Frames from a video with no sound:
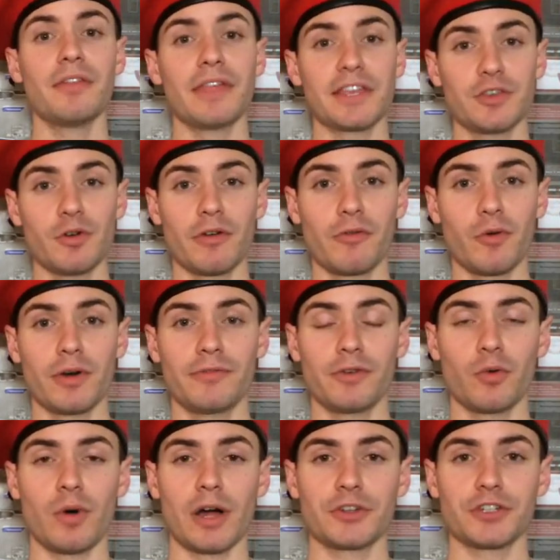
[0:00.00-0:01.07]
Thank you everyone
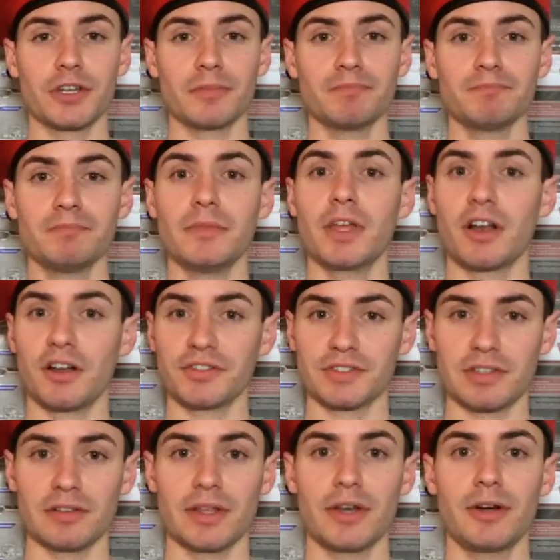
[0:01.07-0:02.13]
for watching, and I'll
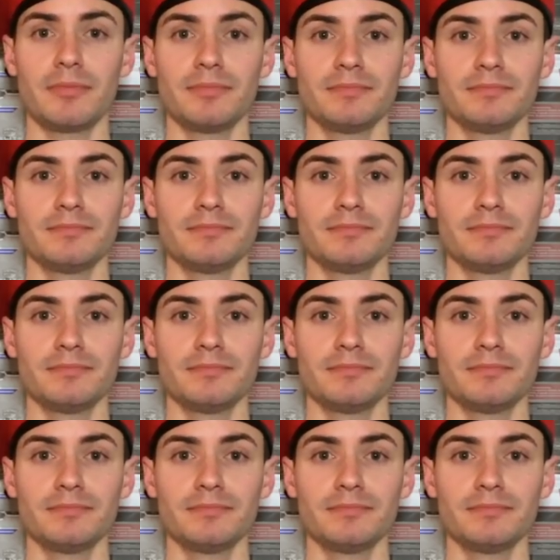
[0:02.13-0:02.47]
see you later.